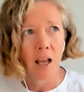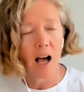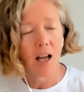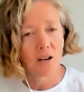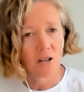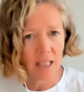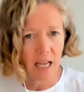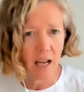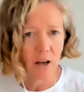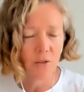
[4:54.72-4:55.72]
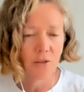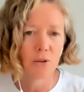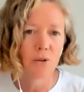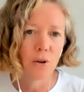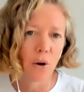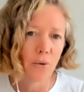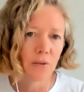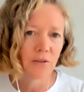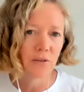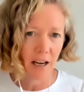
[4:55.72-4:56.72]
understand, or if you
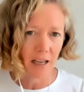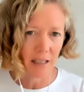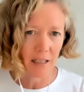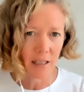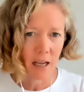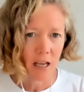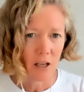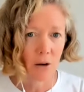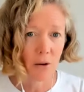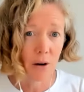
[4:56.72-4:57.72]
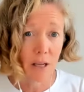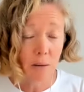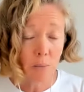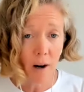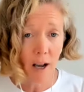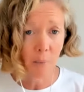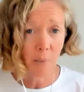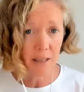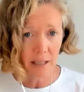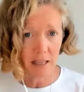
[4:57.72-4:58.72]
don't find it, there is more help
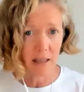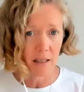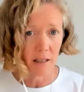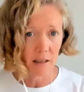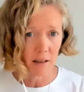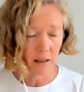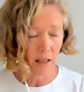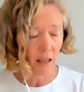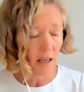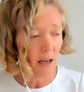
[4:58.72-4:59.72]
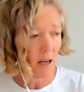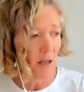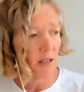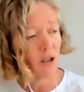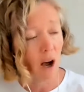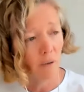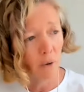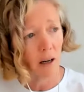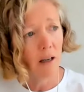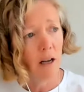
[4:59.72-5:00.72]
inside the
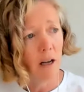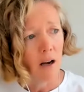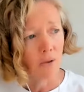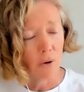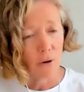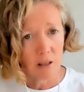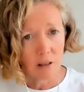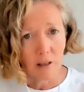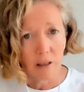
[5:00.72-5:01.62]
software. Of course,